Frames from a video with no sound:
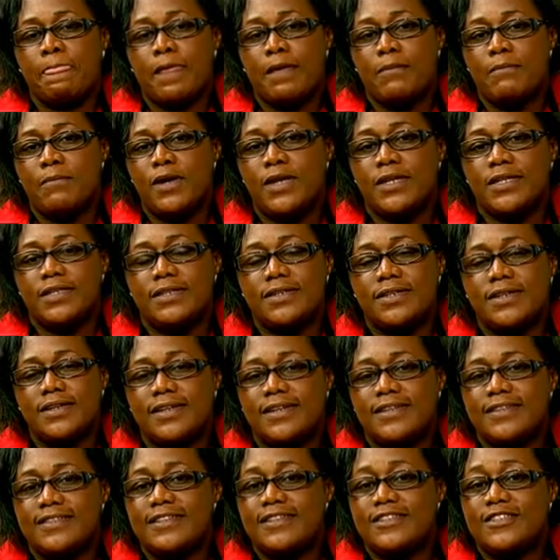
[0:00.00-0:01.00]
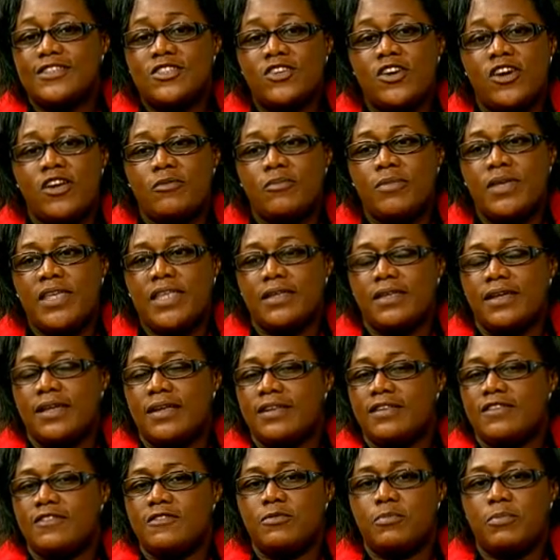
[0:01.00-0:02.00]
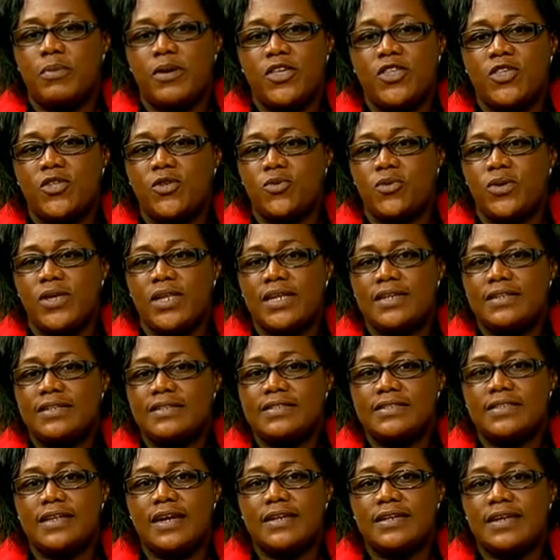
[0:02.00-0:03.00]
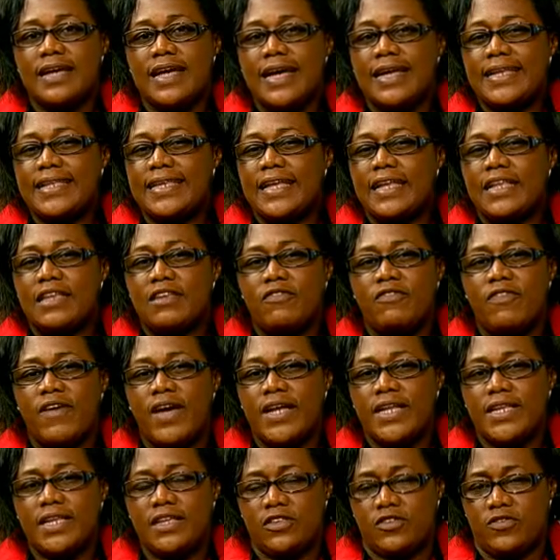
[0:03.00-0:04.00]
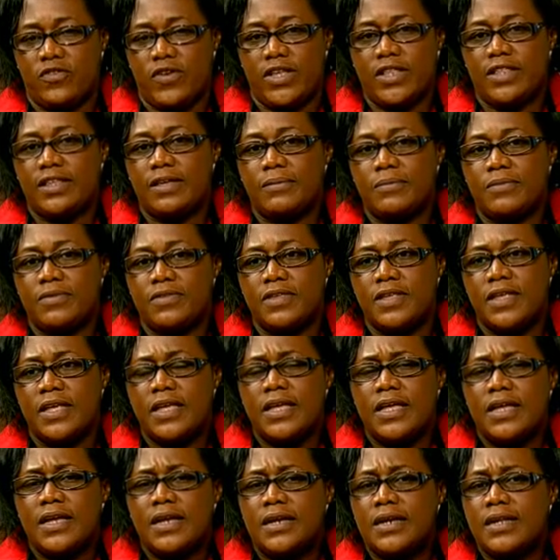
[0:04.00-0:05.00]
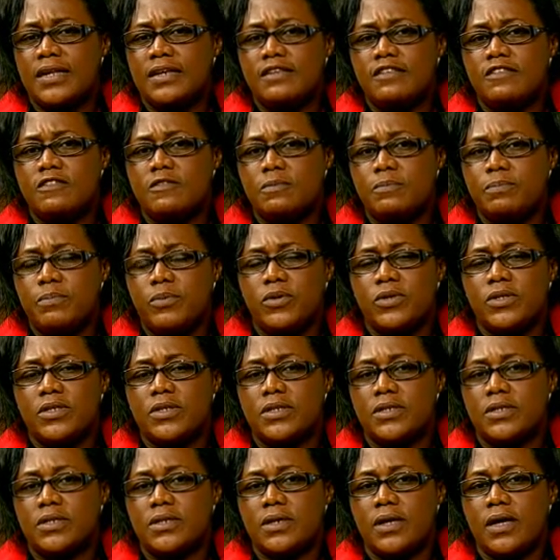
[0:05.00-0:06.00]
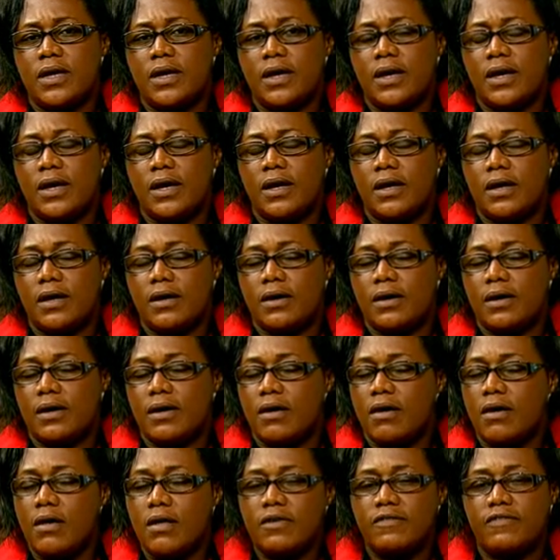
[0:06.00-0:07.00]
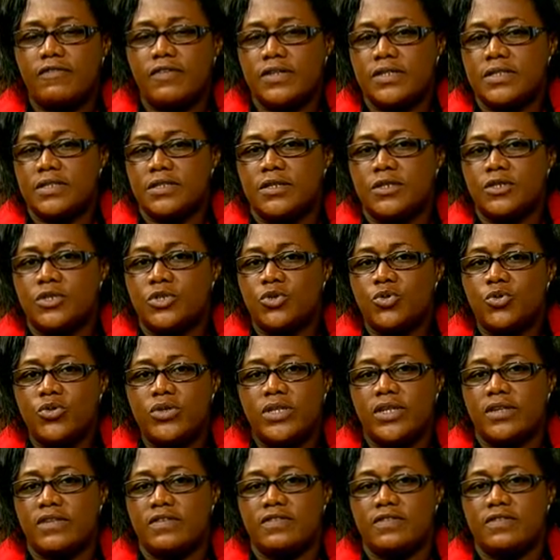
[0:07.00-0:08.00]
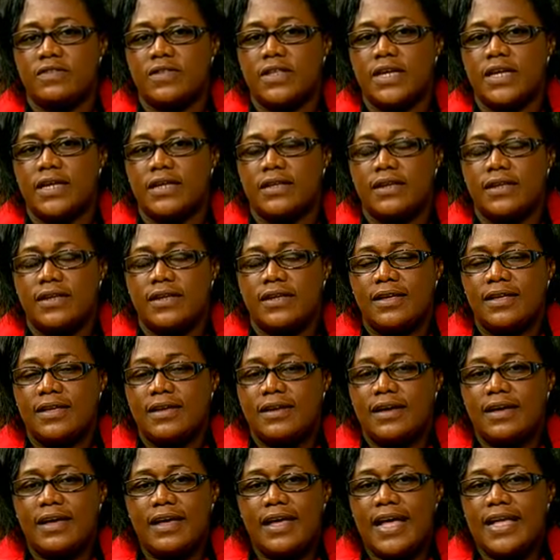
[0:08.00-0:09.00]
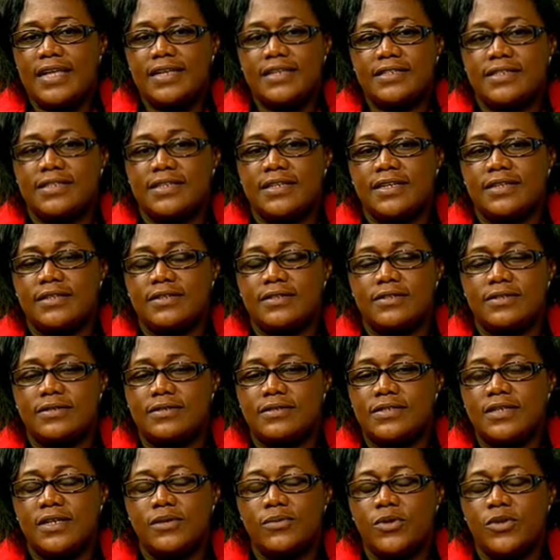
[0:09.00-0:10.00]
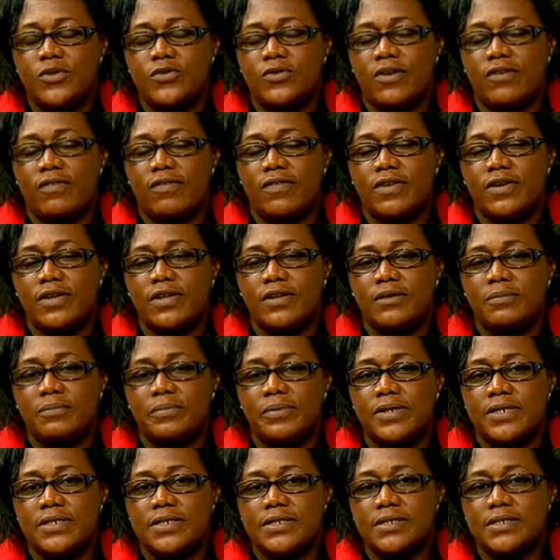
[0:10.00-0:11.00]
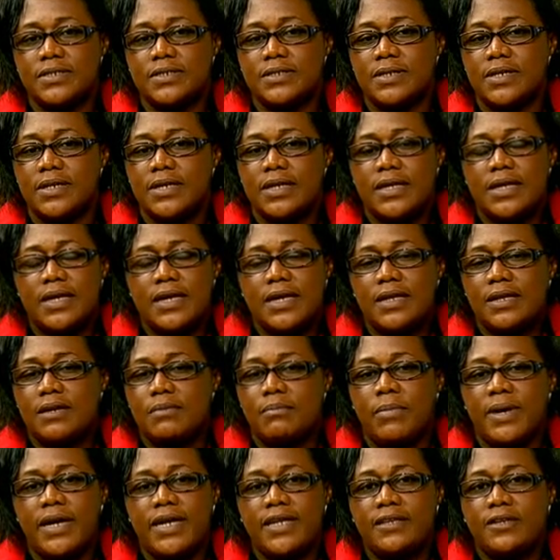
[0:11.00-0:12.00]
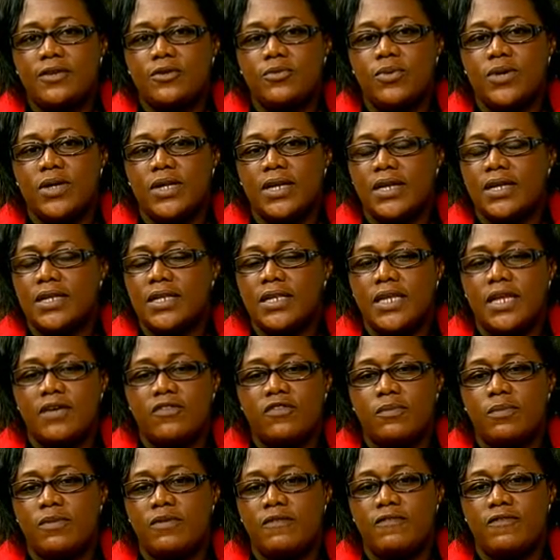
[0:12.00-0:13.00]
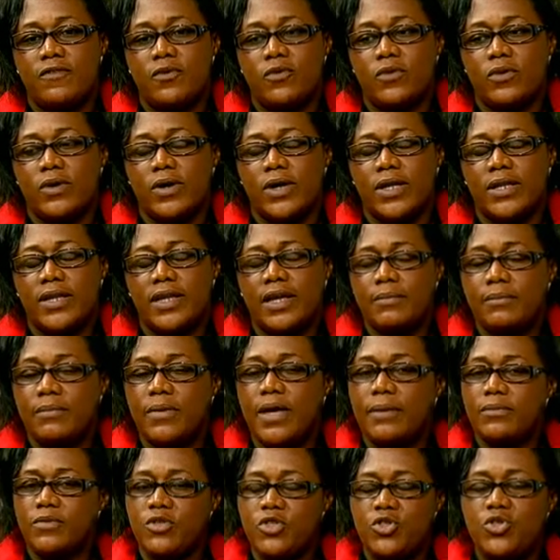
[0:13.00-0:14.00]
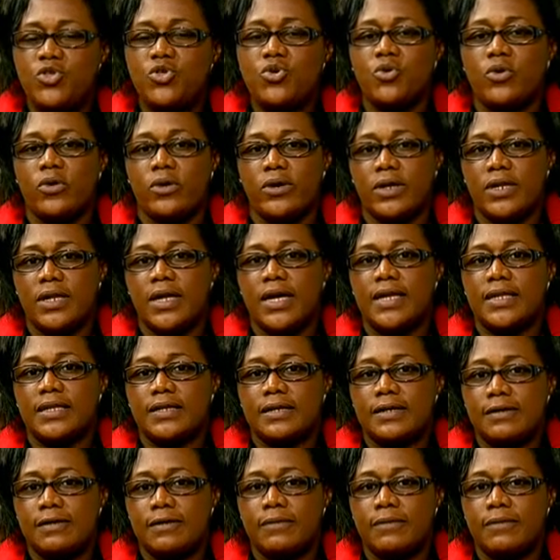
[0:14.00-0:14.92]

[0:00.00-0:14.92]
but to join me in a special way. Let us start to identify these victims. Let us put all of us on notice that Guyana is in to deal with trafficking in person in a mighty way like never before. And I'm sure that